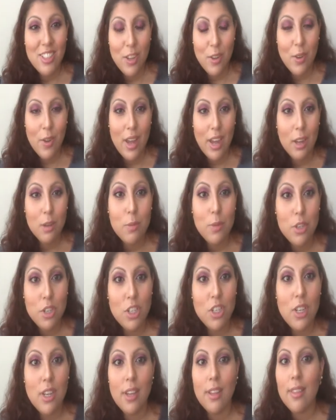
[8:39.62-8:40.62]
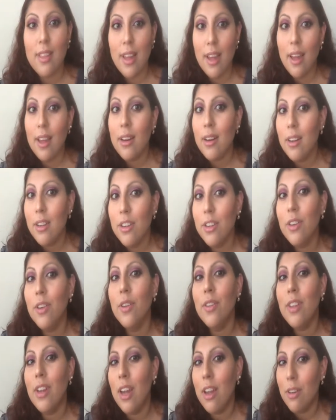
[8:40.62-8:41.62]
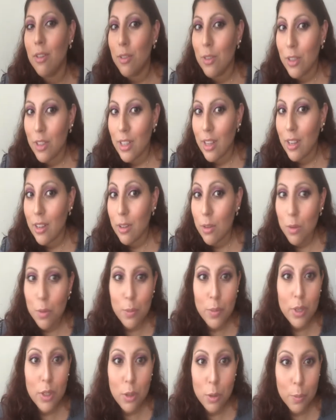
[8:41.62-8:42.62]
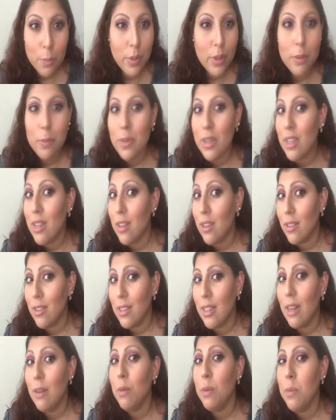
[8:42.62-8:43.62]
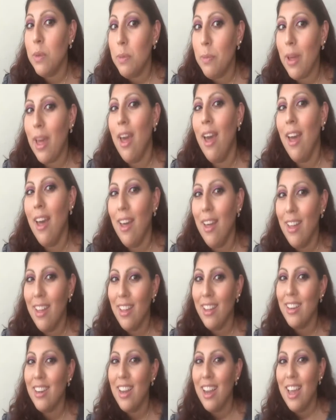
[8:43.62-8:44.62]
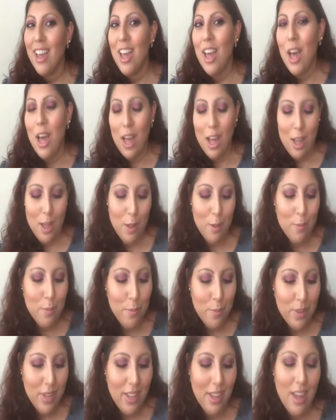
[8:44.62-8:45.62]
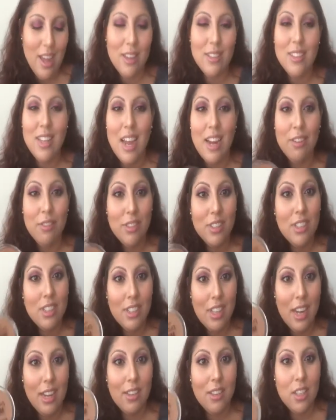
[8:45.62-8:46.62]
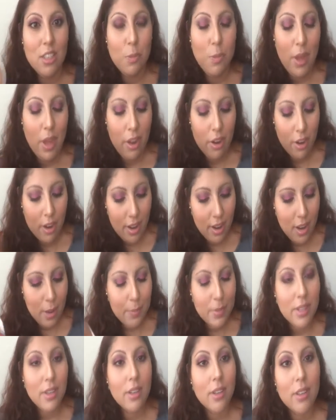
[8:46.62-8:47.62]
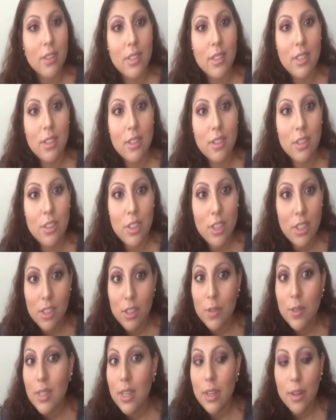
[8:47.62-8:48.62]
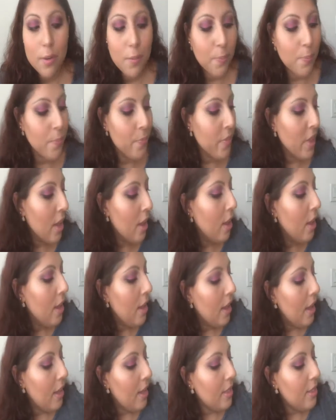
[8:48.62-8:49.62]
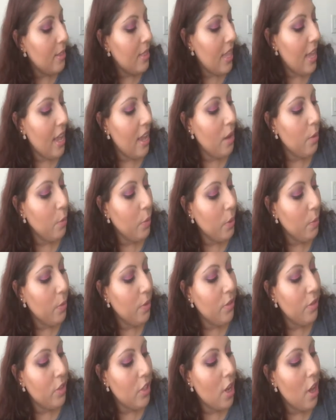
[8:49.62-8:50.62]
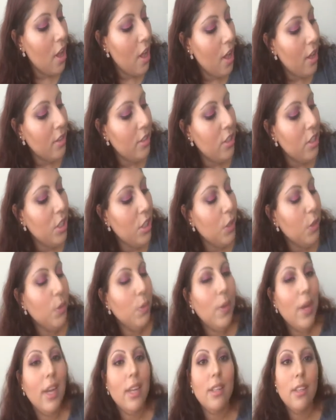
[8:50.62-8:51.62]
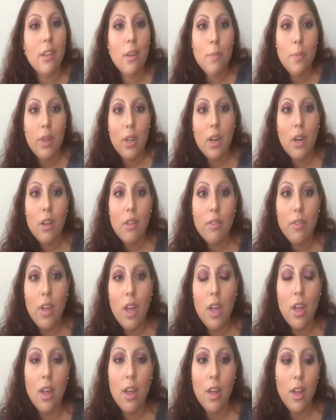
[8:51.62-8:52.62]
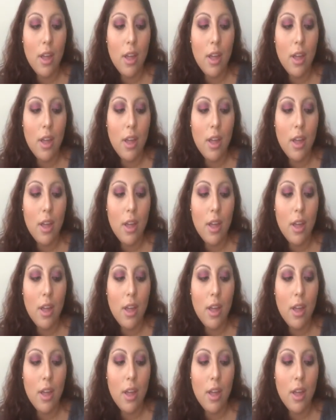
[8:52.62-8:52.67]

So I appreciate that, you know, that I don't look like an Oompa Loompa, because that would be bad. But yeah, I really like this powder, and I'm going to continue to use it. Then we moved on to a little bit of